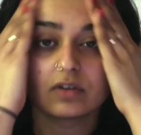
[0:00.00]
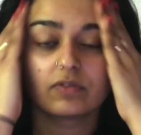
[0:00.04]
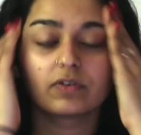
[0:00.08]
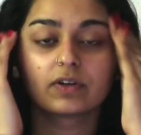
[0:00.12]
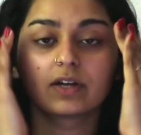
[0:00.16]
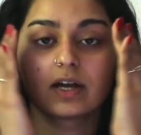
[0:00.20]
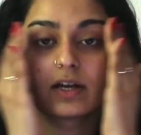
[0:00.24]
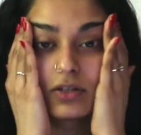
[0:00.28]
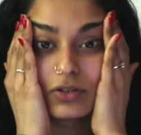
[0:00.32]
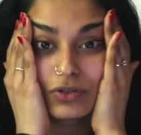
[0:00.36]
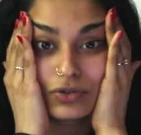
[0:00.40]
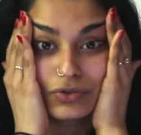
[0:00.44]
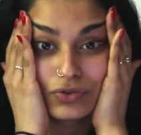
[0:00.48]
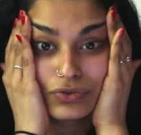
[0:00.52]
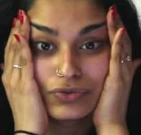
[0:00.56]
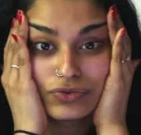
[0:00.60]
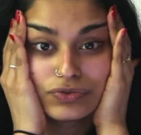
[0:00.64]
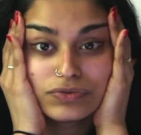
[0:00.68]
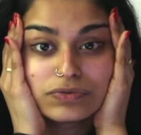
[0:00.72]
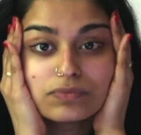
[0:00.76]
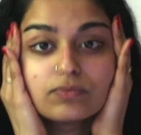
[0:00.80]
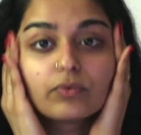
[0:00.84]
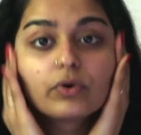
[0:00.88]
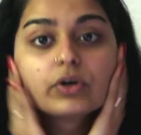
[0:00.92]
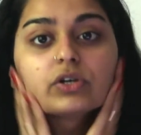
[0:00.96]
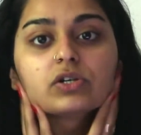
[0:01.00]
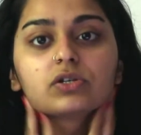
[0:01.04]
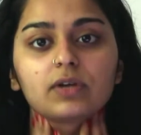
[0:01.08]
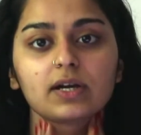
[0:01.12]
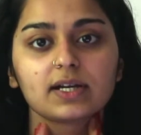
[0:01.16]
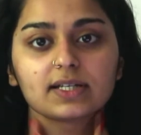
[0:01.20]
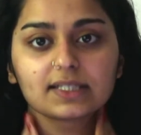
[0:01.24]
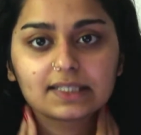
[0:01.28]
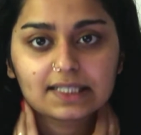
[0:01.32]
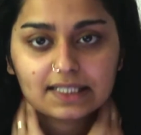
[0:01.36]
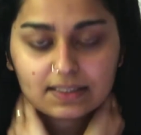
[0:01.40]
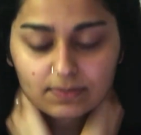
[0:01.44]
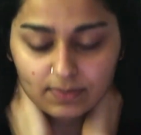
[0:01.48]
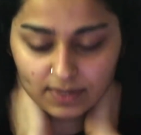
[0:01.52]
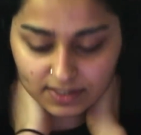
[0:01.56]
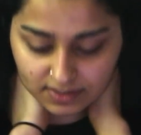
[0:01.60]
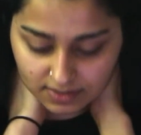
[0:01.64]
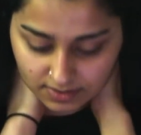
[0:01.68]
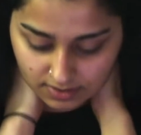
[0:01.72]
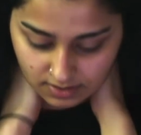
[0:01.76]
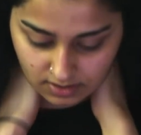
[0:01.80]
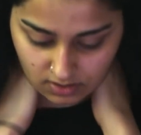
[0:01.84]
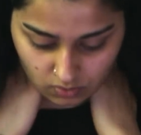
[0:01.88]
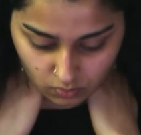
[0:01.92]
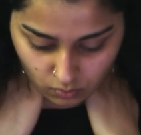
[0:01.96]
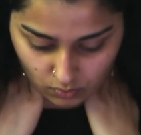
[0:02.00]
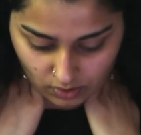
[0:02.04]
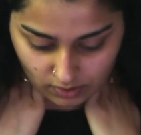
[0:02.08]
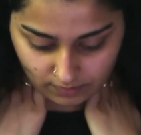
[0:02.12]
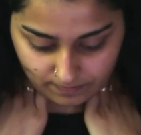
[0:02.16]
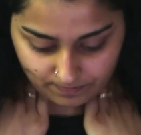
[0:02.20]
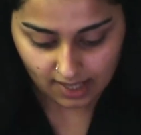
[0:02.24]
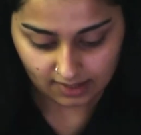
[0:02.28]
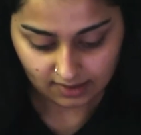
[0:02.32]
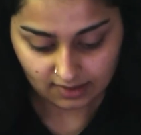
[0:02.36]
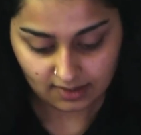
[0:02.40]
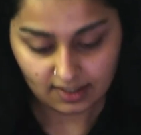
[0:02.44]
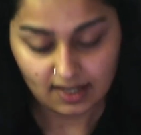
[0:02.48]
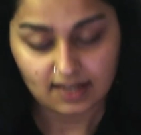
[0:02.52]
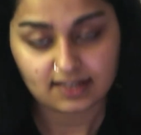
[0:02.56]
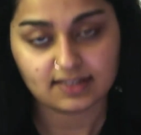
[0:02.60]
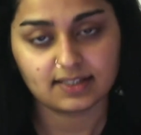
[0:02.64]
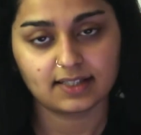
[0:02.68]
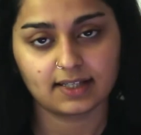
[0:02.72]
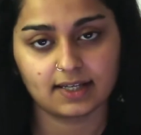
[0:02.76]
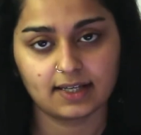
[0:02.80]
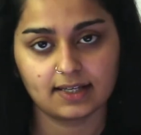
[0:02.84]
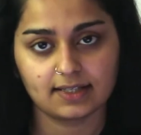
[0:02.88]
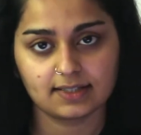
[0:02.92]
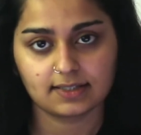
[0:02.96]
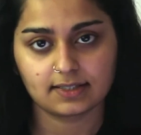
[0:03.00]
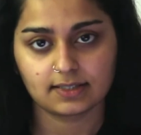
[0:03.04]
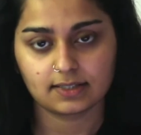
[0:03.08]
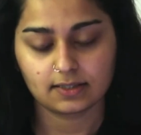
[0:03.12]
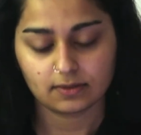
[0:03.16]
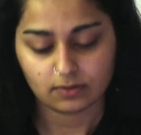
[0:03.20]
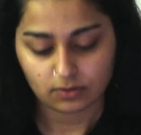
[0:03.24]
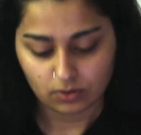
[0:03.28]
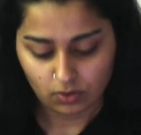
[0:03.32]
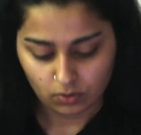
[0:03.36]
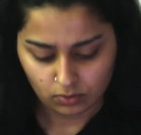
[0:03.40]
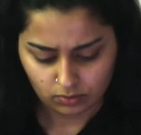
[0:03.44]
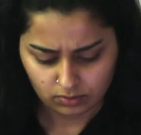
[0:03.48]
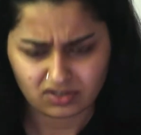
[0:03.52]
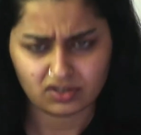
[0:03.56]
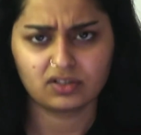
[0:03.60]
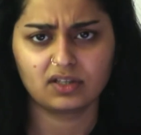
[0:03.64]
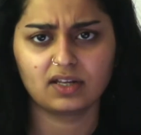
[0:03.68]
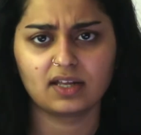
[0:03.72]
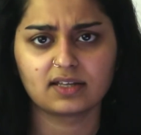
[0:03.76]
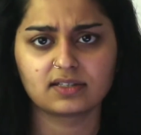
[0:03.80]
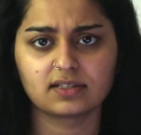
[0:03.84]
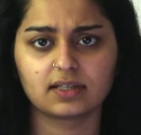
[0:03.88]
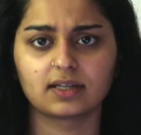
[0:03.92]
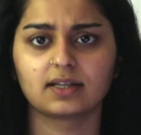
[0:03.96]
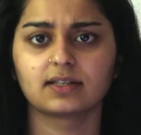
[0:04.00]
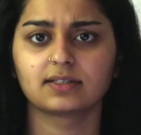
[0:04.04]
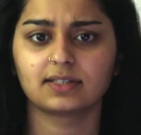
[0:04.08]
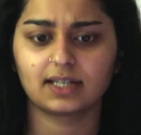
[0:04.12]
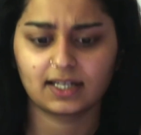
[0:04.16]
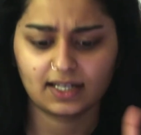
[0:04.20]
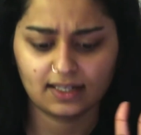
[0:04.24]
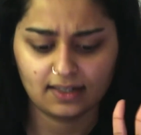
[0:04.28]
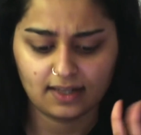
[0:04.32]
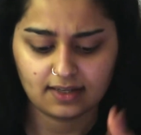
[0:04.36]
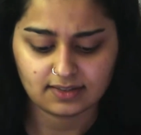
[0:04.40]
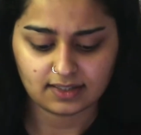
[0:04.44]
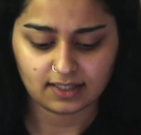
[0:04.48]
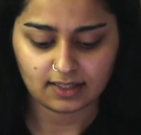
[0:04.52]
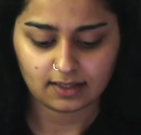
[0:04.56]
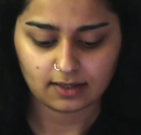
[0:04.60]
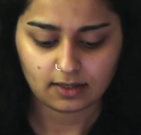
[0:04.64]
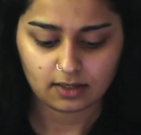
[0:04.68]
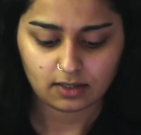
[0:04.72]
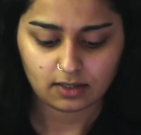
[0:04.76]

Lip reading: forget to moisturize these places as well. And the last thing is, no, not the last thing, second last thing,